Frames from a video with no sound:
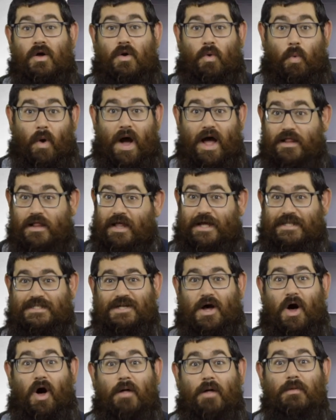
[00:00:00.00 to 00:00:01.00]
Well,
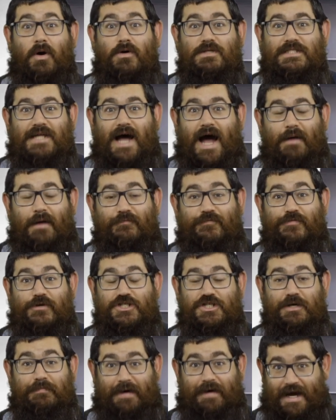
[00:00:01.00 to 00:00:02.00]
it's almost time for
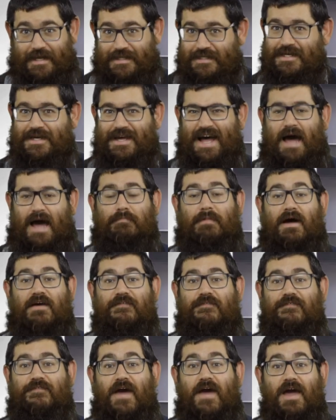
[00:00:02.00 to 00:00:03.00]
Shabbat, and my
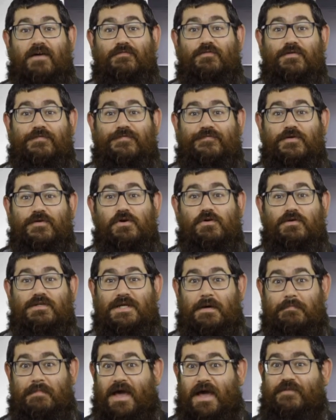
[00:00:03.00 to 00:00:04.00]
favorite food
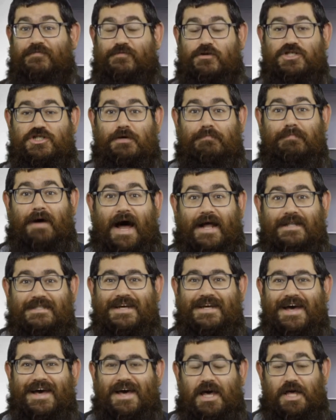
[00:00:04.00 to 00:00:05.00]
to make for Shabbat
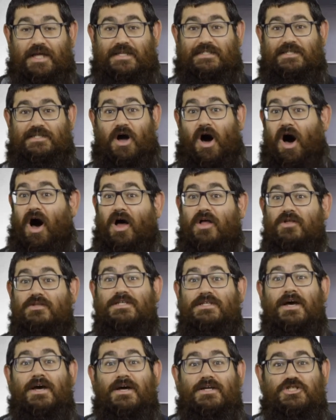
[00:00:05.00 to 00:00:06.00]
is
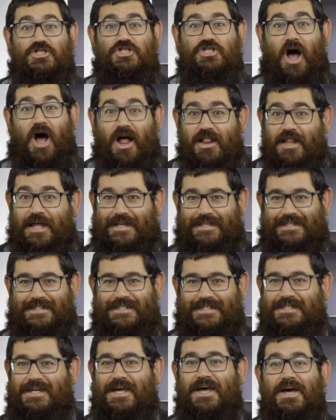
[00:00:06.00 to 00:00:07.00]
called
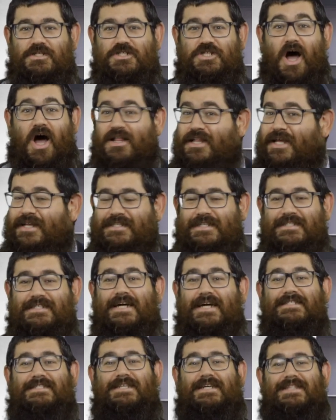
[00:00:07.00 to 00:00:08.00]
cholent. Cholent is
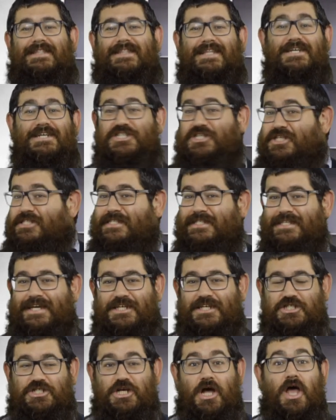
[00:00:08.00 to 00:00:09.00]
a delicious
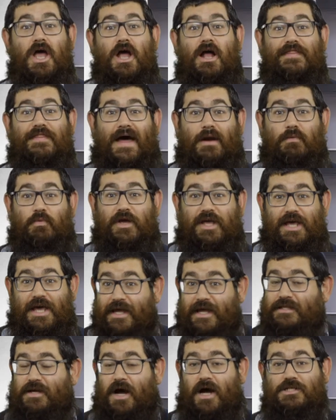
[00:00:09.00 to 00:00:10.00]
dish that we
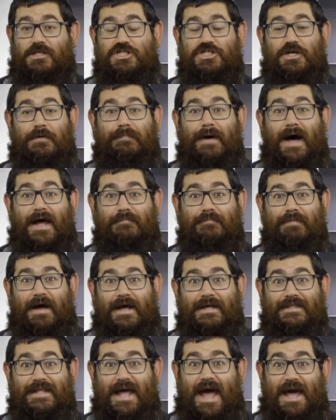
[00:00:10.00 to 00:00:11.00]
eat on Shabbat
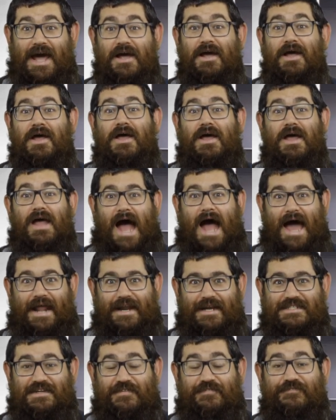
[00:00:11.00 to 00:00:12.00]
by day, and
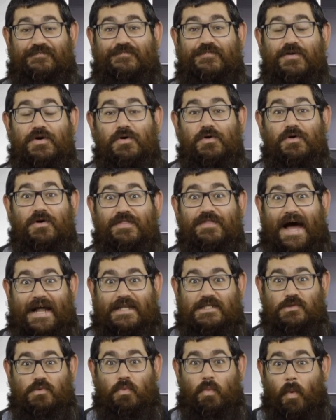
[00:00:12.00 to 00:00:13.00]
it's a food
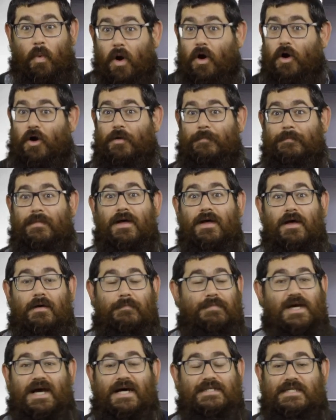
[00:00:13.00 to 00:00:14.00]
that's warm
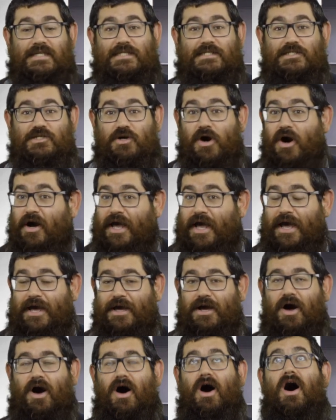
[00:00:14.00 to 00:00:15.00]
because it's
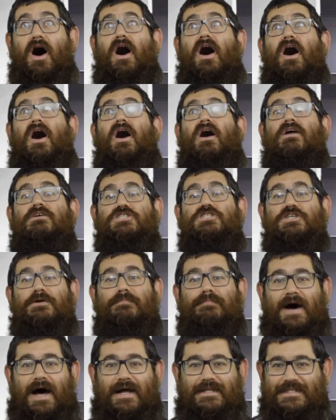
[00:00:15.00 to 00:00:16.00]
cooking all
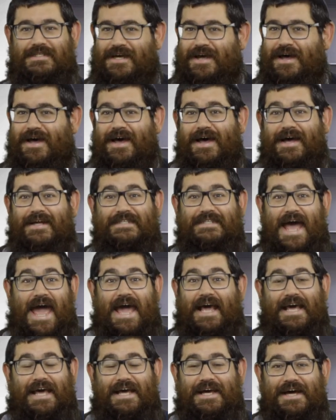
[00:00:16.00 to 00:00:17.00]
Shabbat,
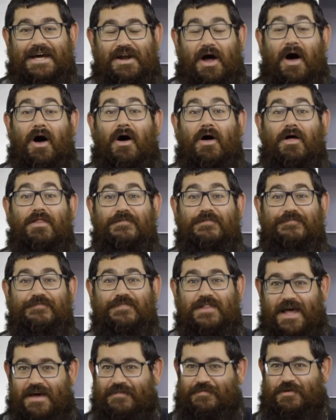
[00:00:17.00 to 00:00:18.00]
taking in all the
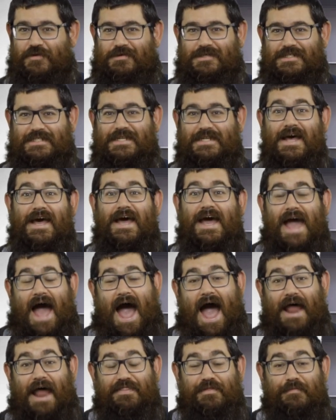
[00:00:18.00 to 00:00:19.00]
flavors.
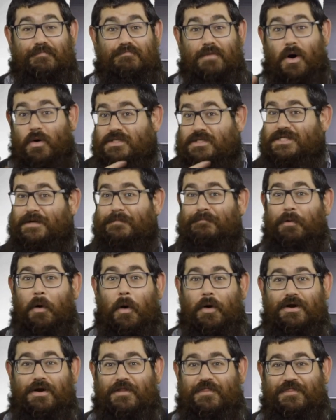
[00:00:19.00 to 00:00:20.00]
And the most
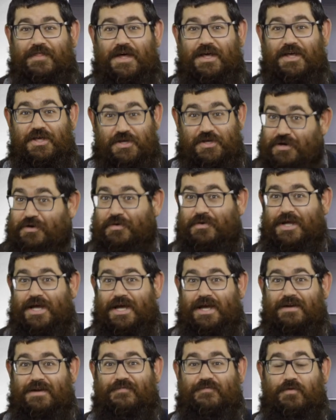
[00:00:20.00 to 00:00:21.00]
important thing you
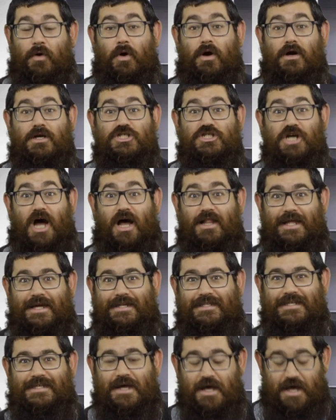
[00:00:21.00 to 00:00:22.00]
need for
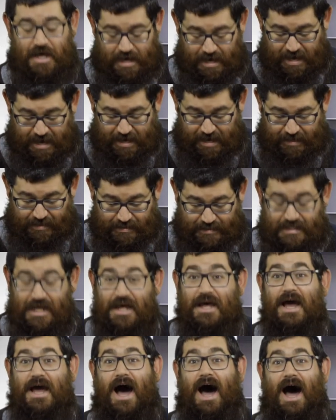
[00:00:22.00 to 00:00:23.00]
cholent is
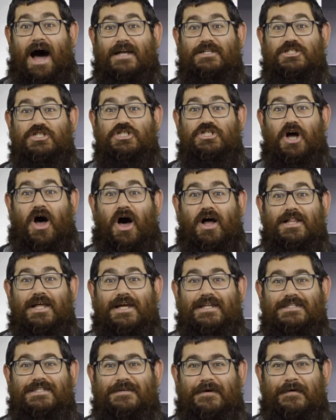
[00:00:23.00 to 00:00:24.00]
a
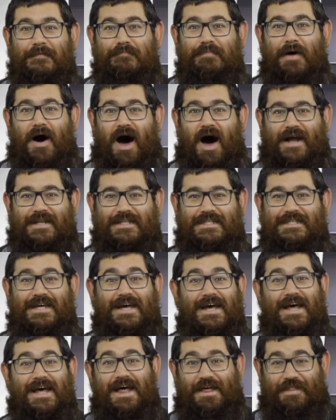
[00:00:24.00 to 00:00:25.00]
cholent pot.
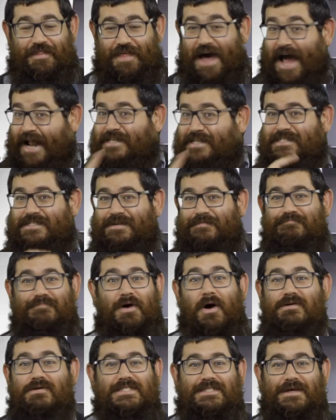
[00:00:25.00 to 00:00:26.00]
That's the
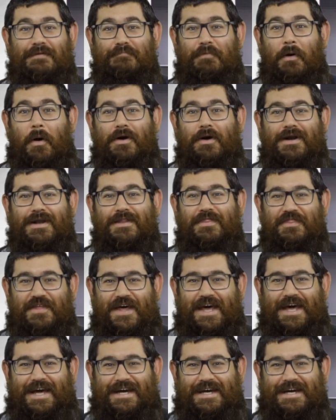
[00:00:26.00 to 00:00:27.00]
most important
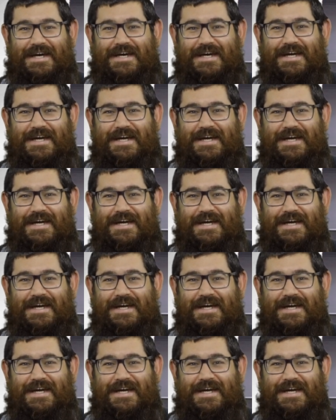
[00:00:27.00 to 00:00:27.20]
thing.